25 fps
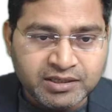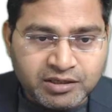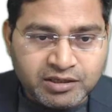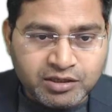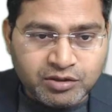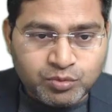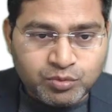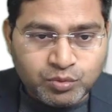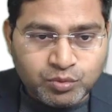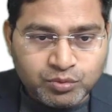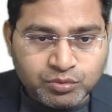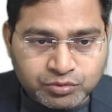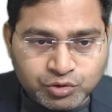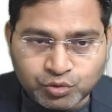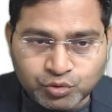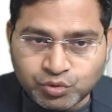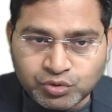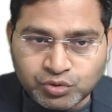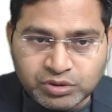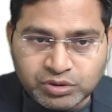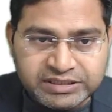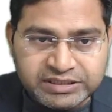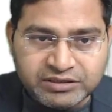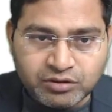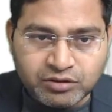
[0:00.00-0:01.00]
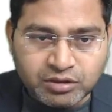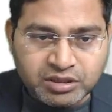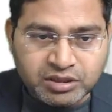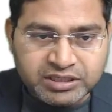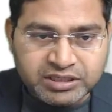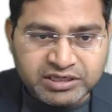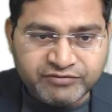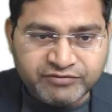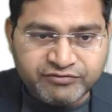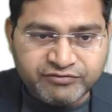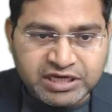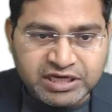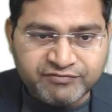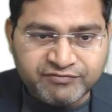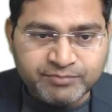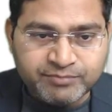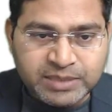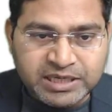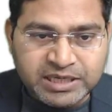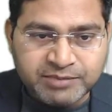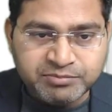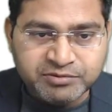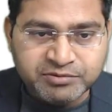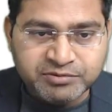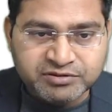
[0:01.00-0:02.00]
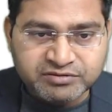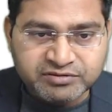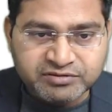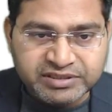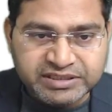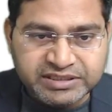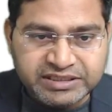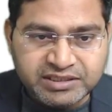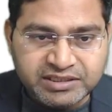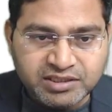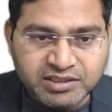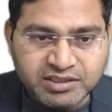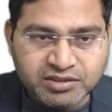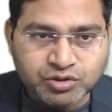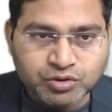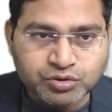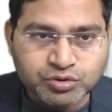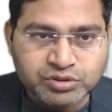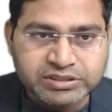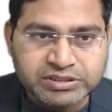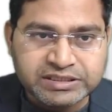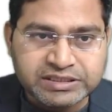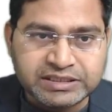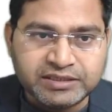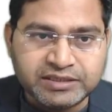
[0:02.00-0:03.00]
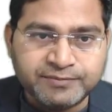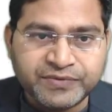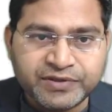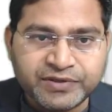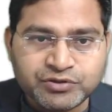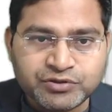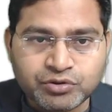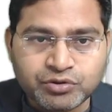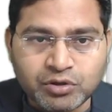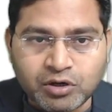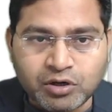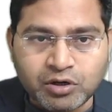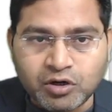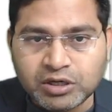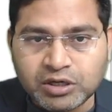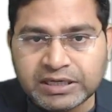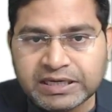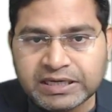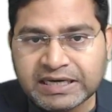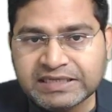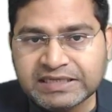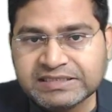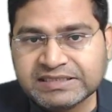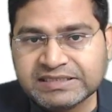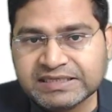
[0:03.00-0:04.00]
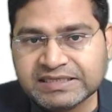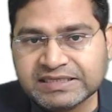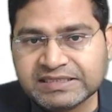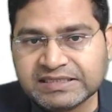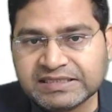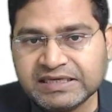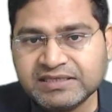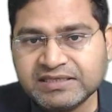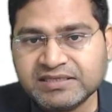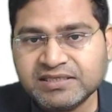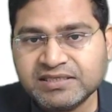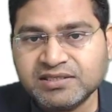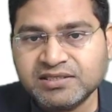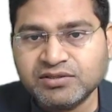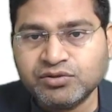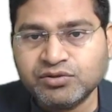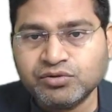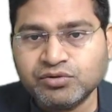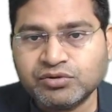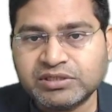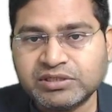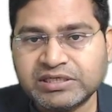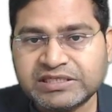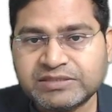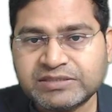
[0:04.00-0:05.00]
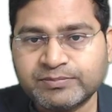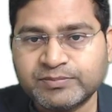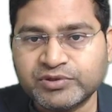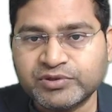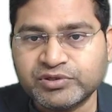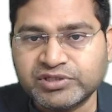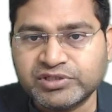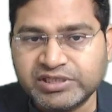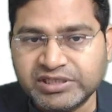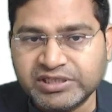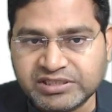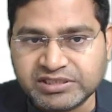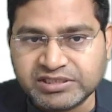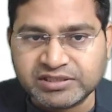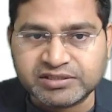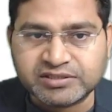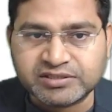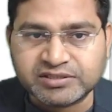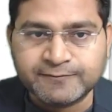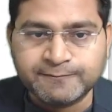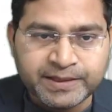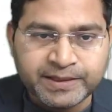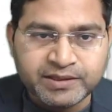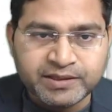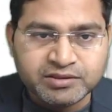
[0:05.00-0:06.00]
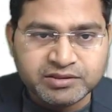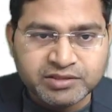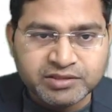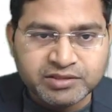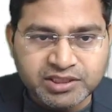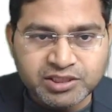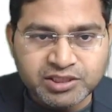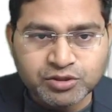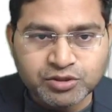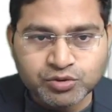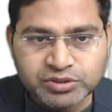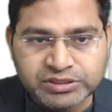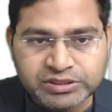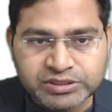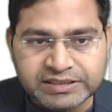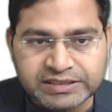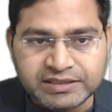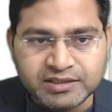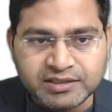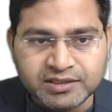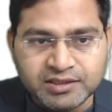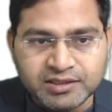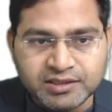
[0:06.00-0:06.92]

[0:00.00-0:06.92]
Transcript: Now 2D already we have mapped, 3 to C. So organize test cases into test procedures, 3 to C.